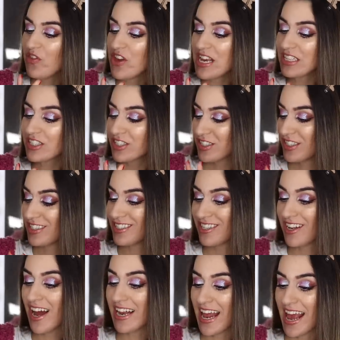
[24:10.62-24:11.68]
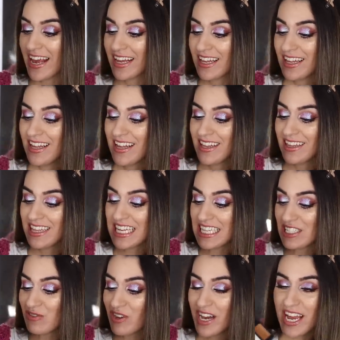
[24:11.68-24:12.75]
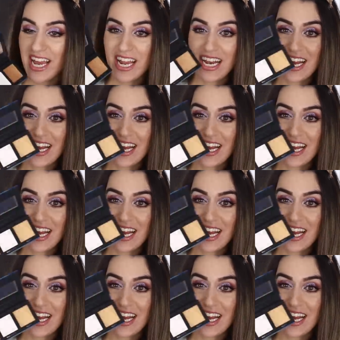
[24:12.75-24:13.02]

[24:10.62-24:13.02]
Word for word: These are stunning. This one